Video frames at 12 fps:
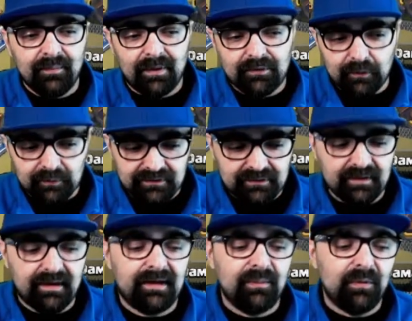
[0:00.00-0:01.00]
My troops are still
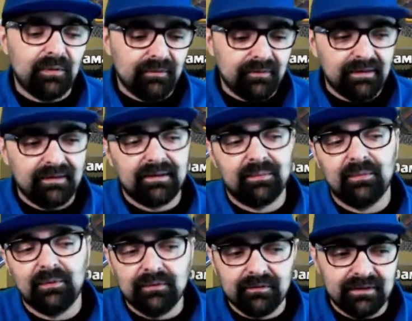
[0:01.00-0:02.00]
kind of
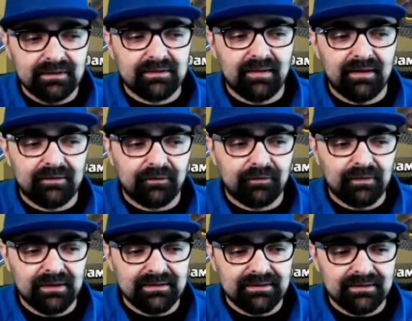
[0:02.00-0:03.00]
moving, so I had to
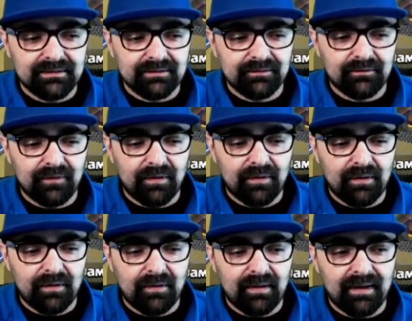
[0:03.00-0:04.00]
freeze this
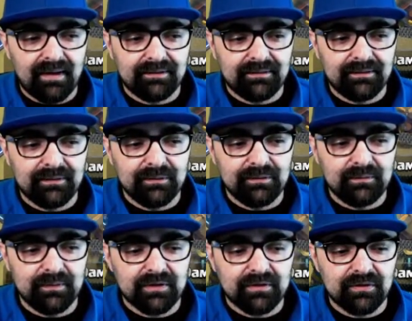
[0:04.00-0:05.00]
inferno. I had to
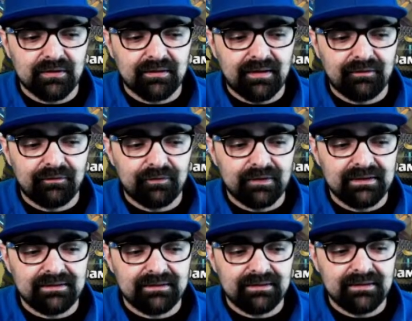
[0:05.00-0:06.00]
make sure that I
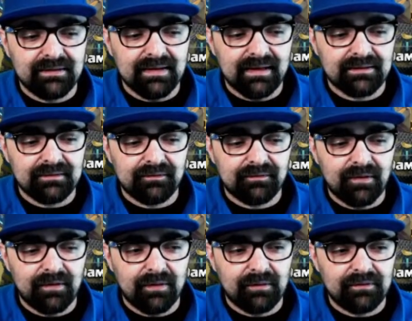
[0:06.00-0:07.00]
freeze the next
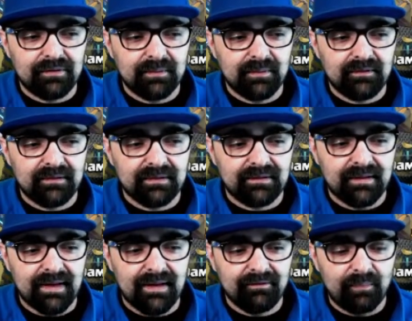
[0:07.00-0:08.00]
inferno to keep everything
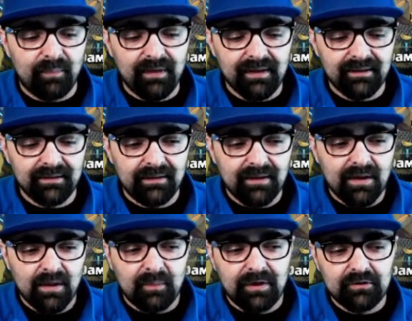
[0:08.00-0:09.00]
alive, but
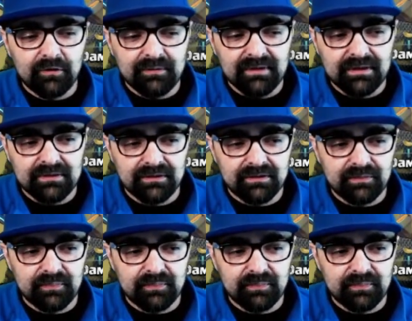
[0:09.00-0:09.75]
my troops actually